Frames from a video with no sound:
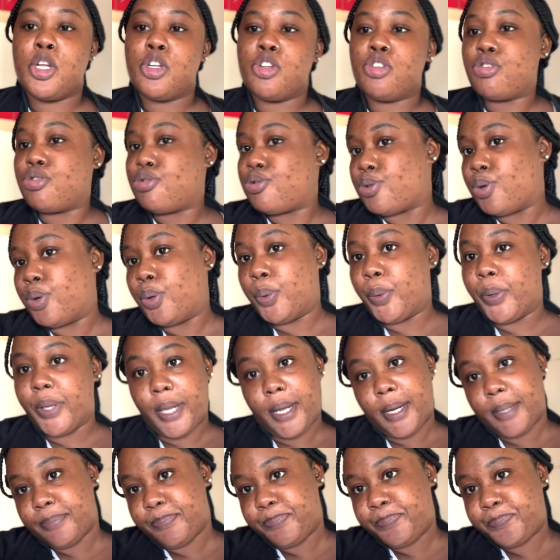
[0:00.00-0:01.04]
So,
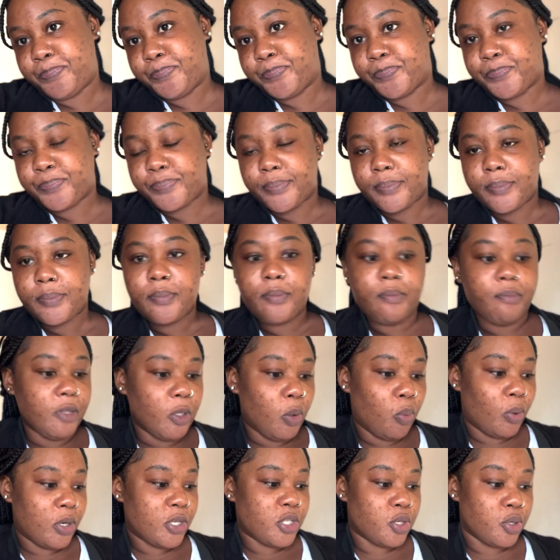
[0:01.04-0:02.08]
yeah.
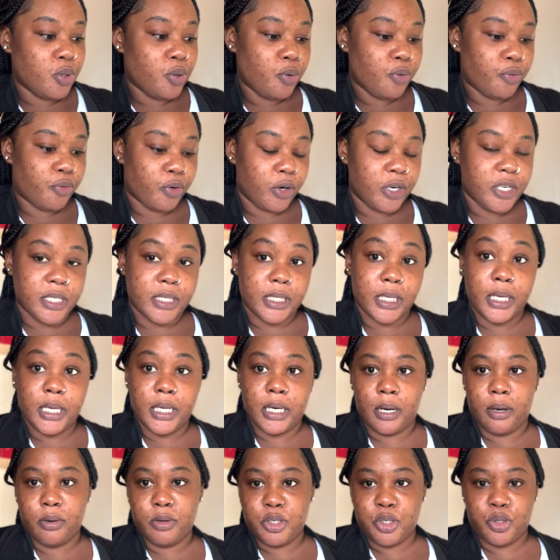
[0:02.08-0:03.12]
Once the new fridge is in, I
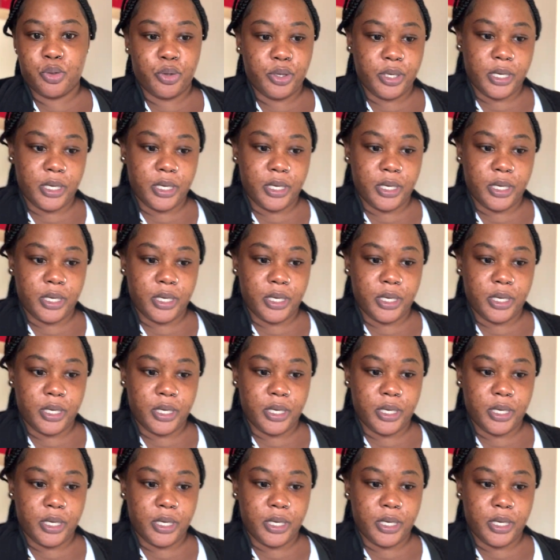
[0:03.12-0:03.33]
will show you